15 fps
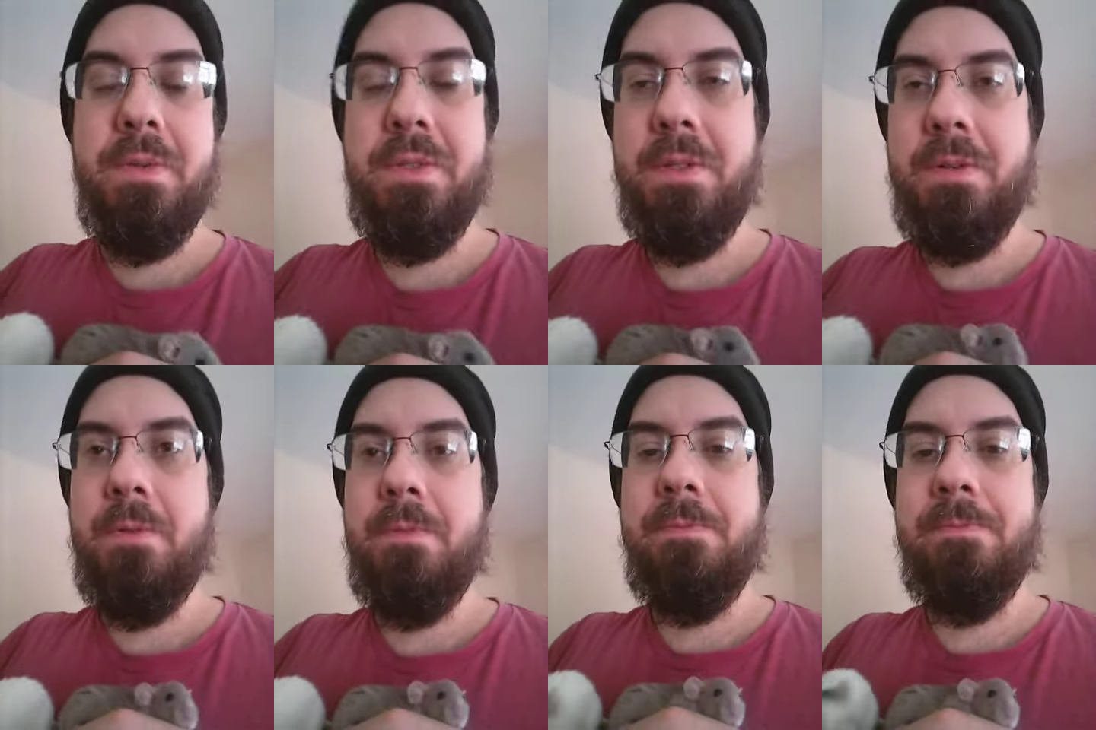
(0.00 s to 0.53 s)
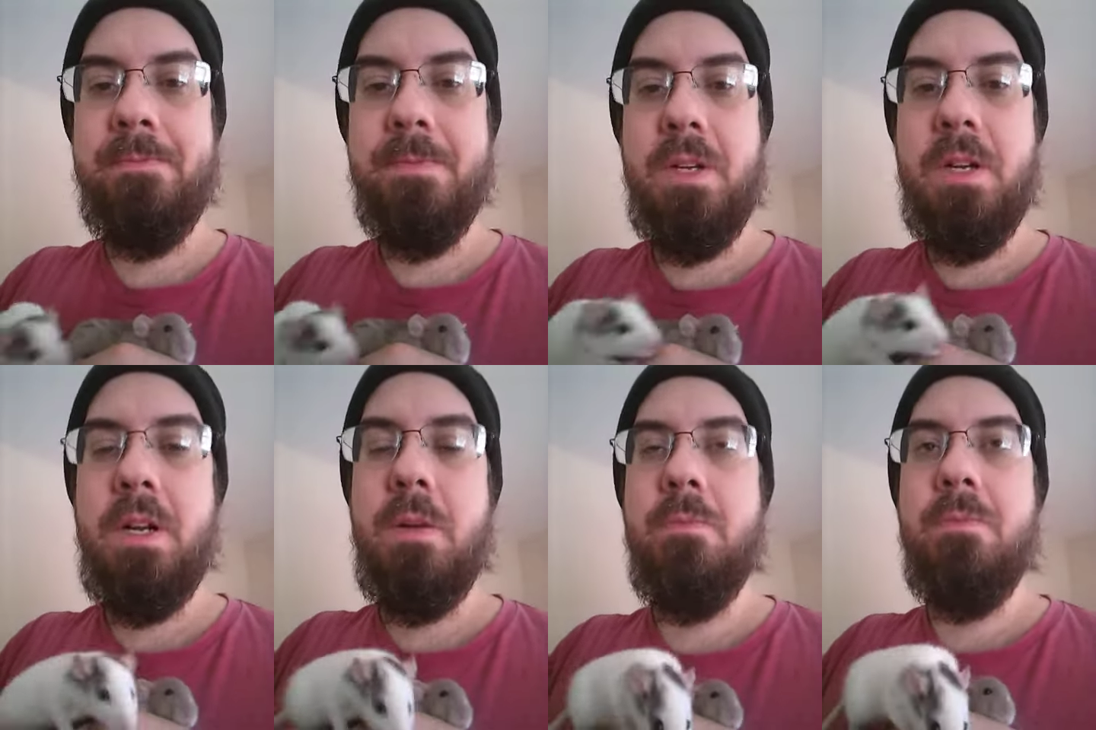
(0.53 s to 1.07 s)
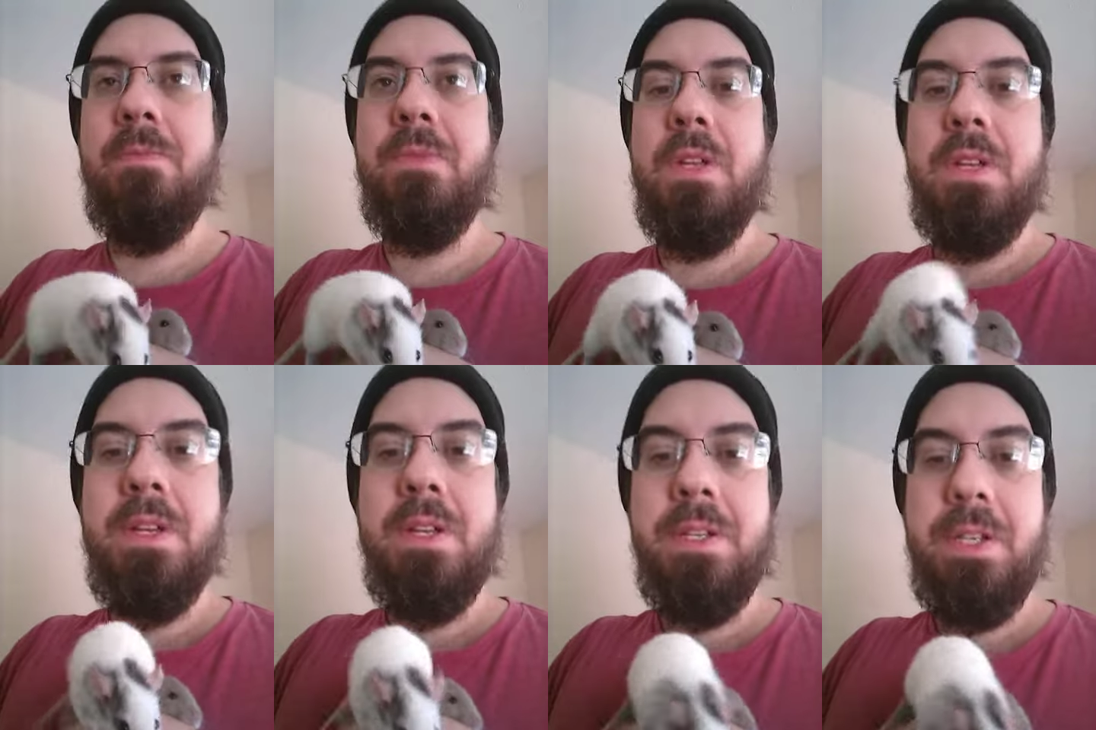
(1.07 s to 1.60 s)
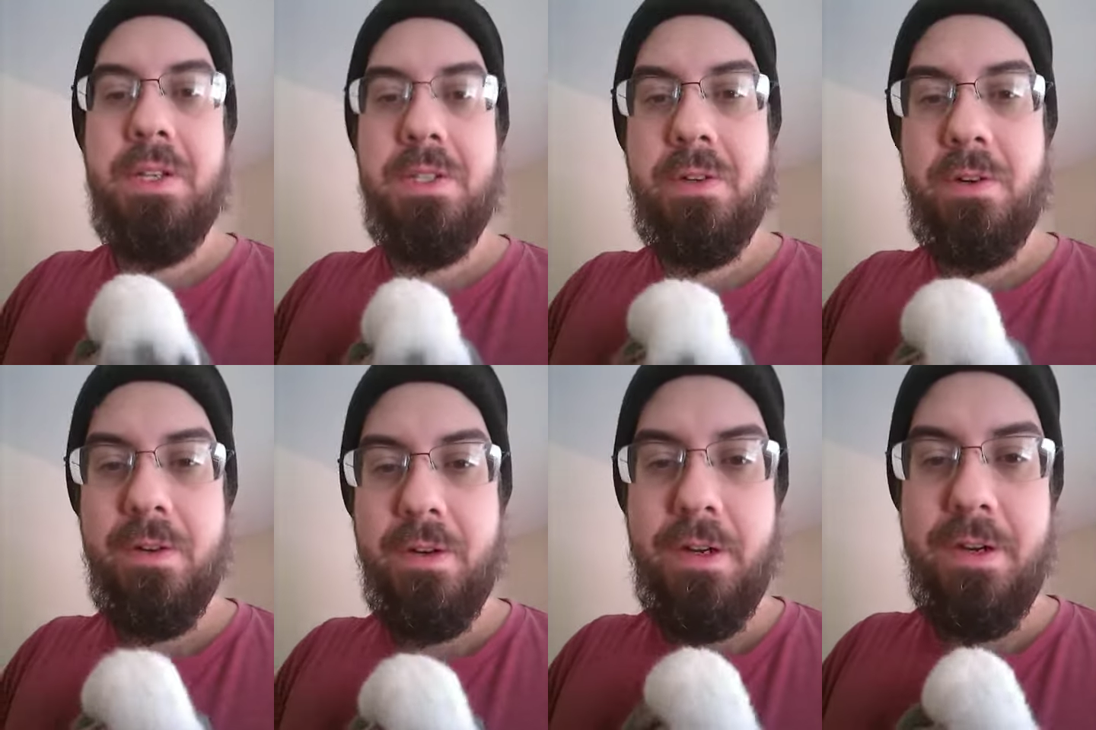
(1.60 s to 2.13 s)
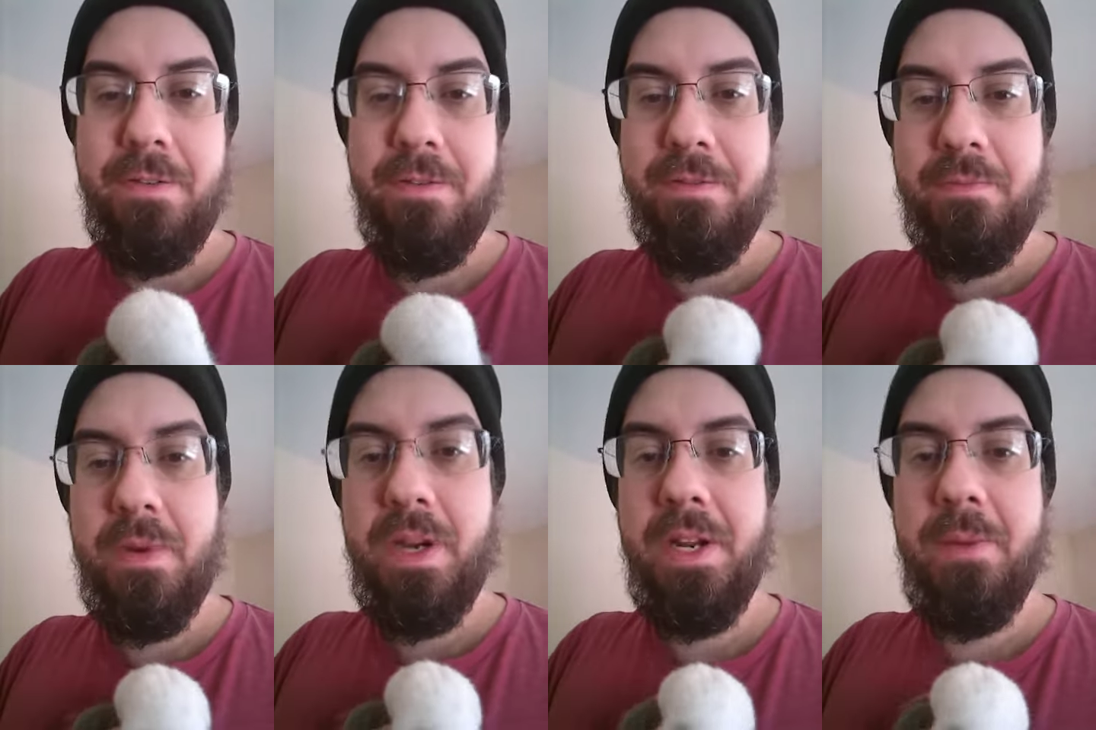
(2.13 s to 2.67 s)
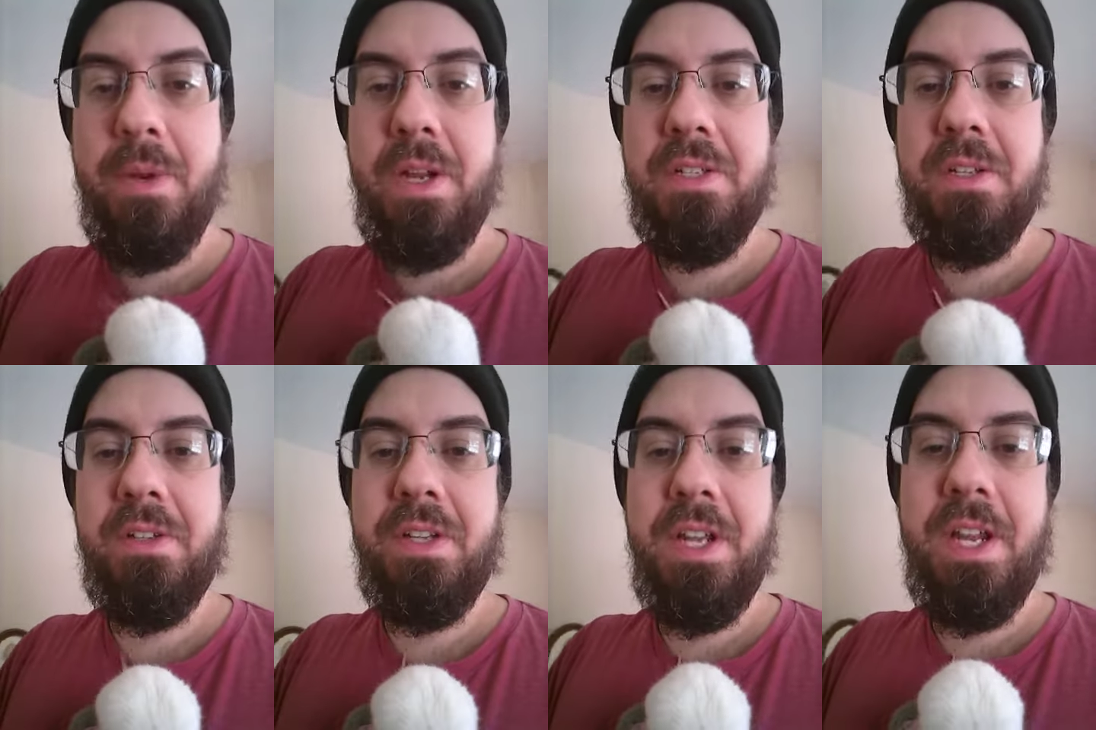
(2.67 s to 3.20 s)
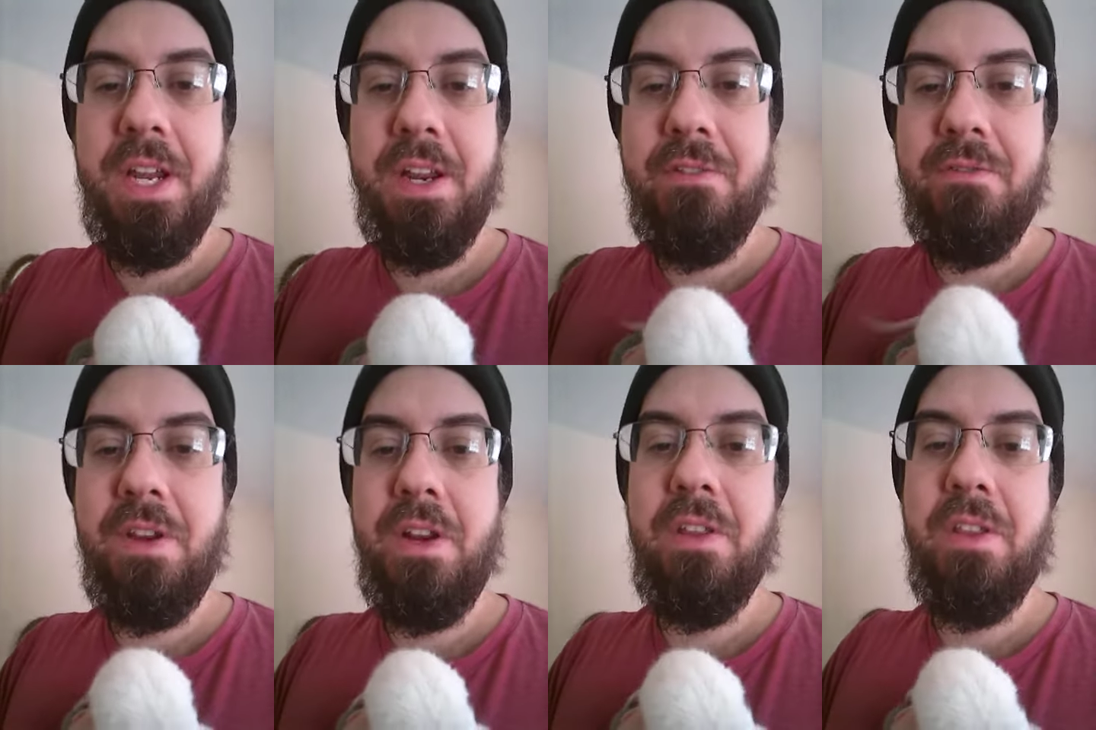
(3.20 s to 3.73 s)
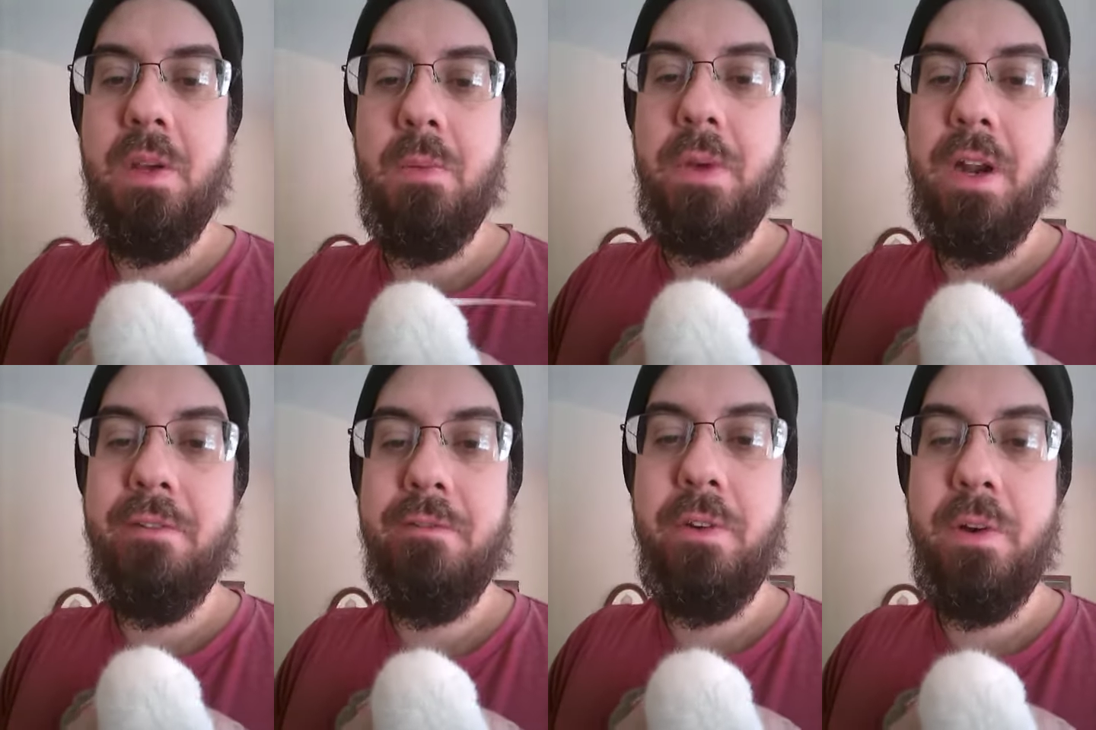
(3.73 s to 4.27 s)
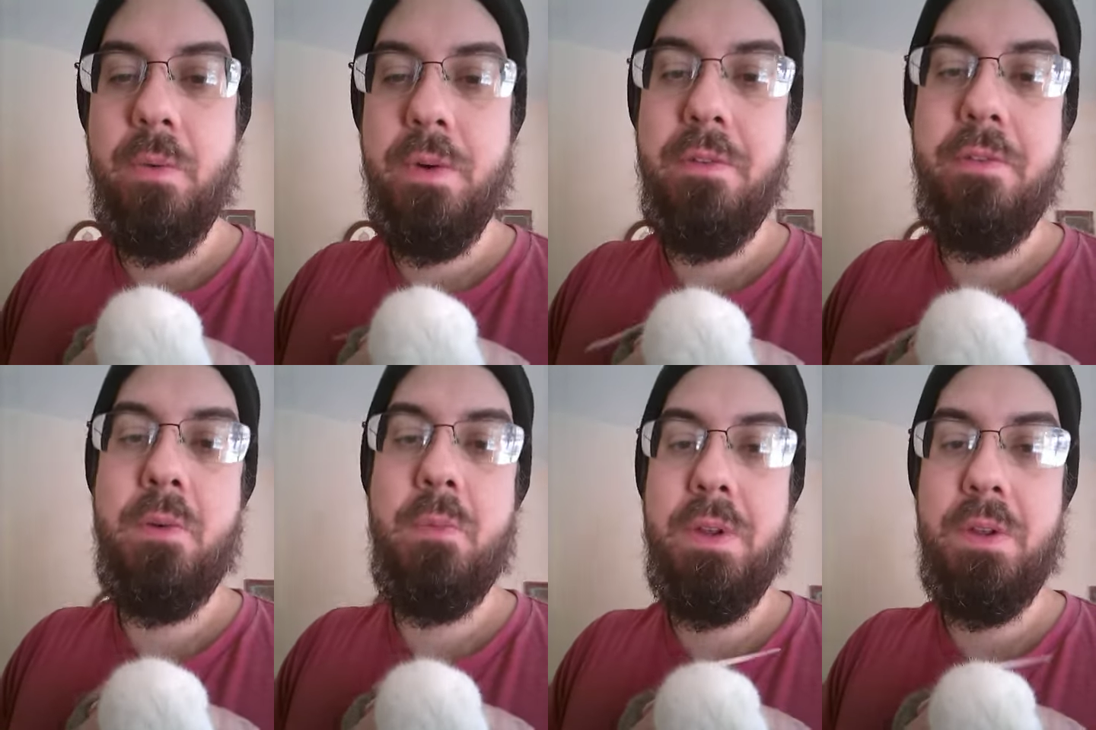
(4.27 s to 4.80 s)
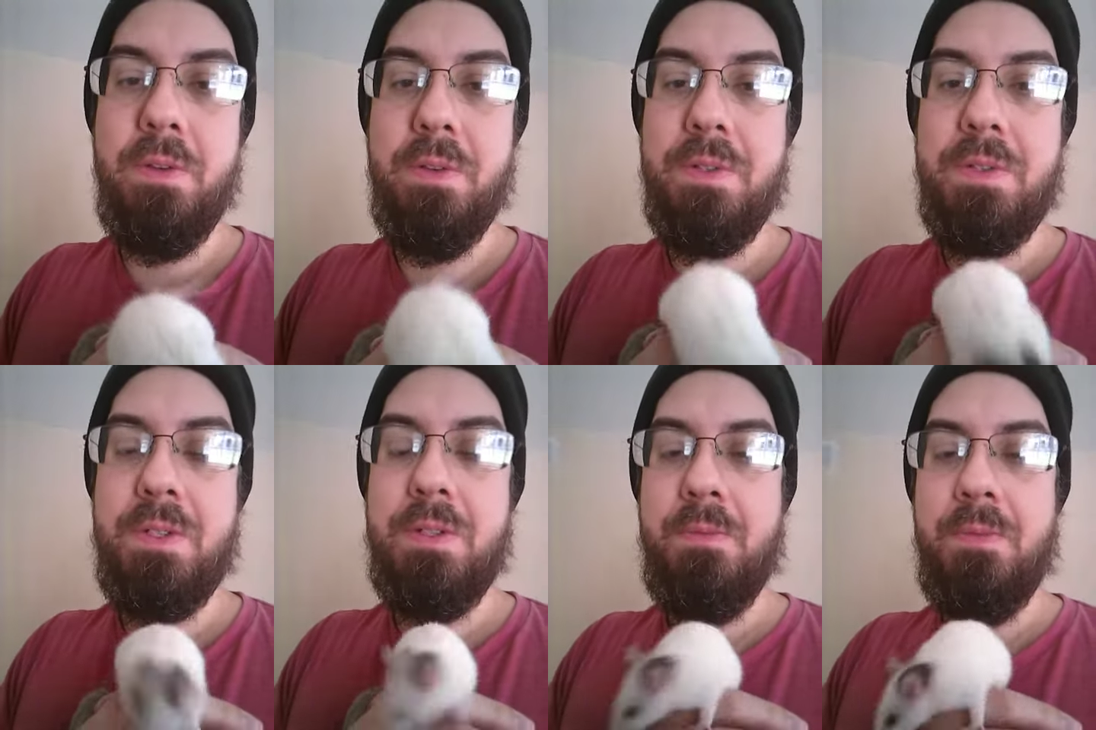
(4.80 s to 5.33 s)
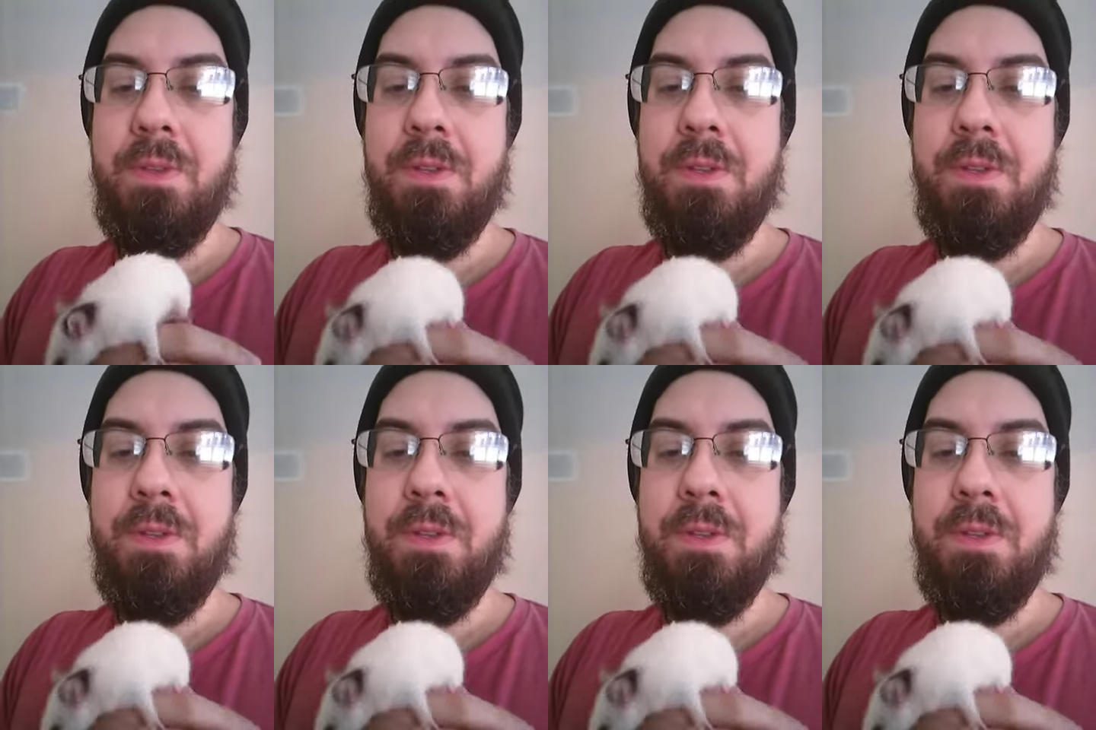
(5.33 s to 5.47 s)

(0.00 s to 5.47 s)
So um, you start off by basically hand feeding them every one of their meals.